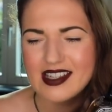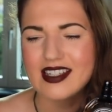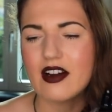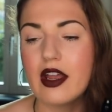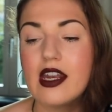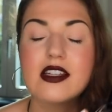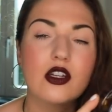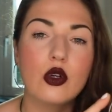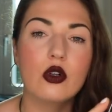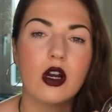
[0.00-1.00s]
So it is
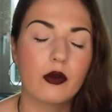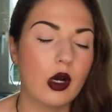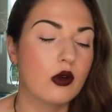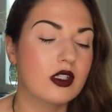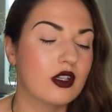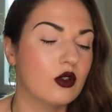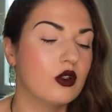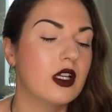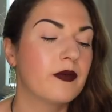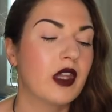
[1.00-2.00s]
an, a rose
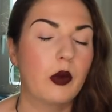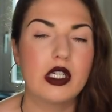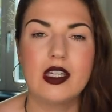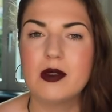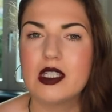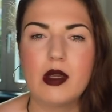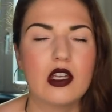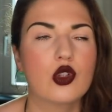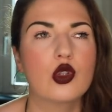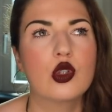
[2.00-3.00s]
oud, which seems to be
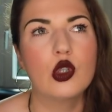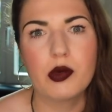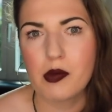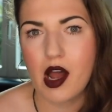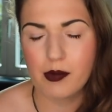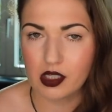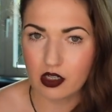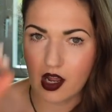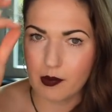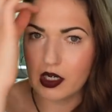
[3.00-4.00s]
a super
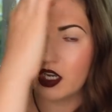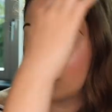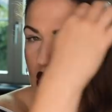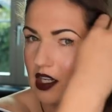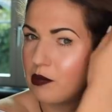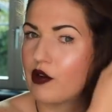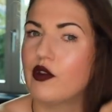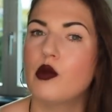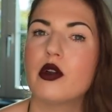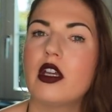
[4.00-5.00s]
popular combination in
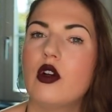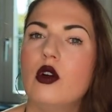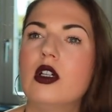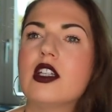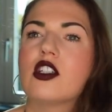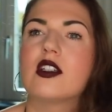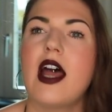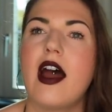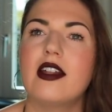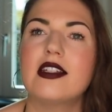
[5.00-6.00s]
perfumery. Oud has just
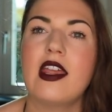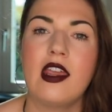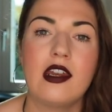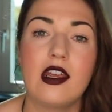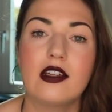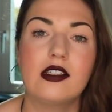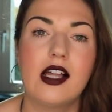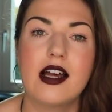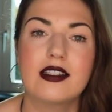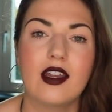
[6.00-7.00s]
had its heyday in the
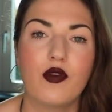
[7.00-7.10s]
last